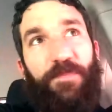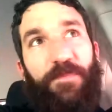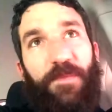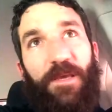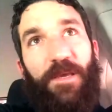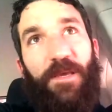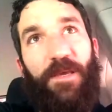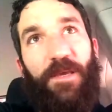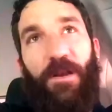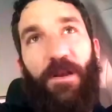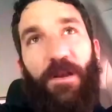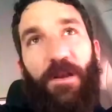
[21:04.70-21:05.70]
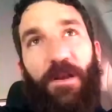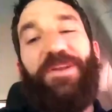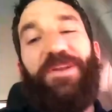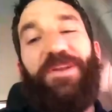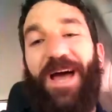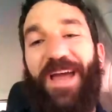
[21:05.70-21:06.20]
you know, in real
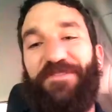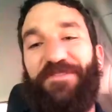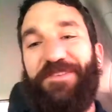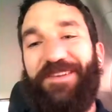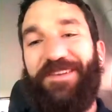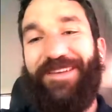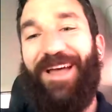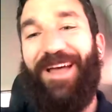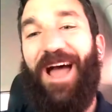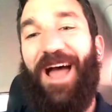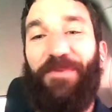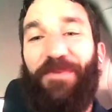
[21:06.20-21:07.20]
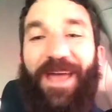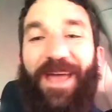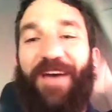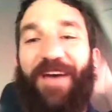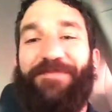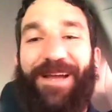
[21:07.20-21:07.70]
life, I want to have
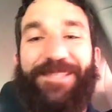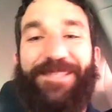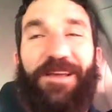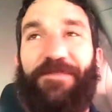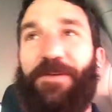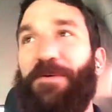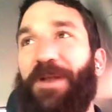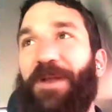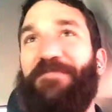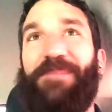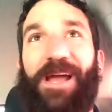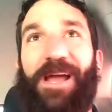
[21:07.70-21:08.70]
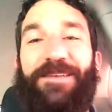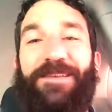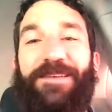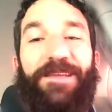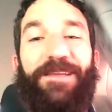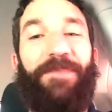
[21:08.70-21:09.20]
my stuff. I want to have my ID,
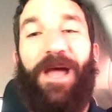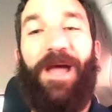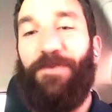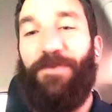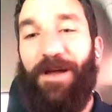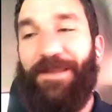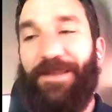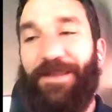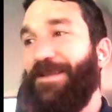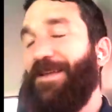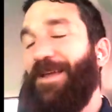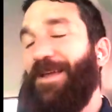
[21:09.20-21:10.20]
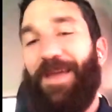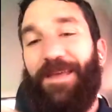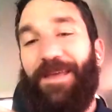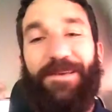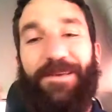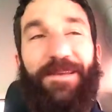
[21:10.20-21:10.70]
my wallet, and
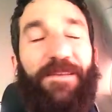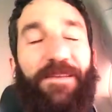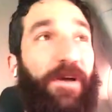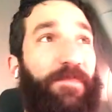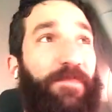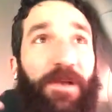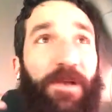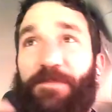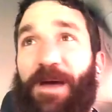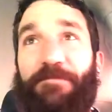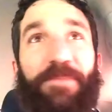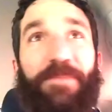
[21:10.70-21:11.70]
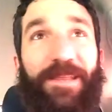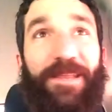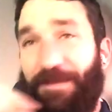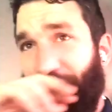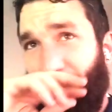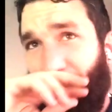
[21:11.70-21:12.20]
then if I'm there with my buddy,
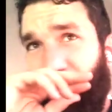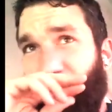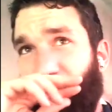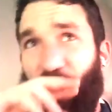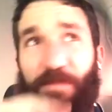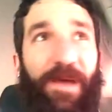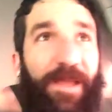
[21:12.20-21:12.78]
my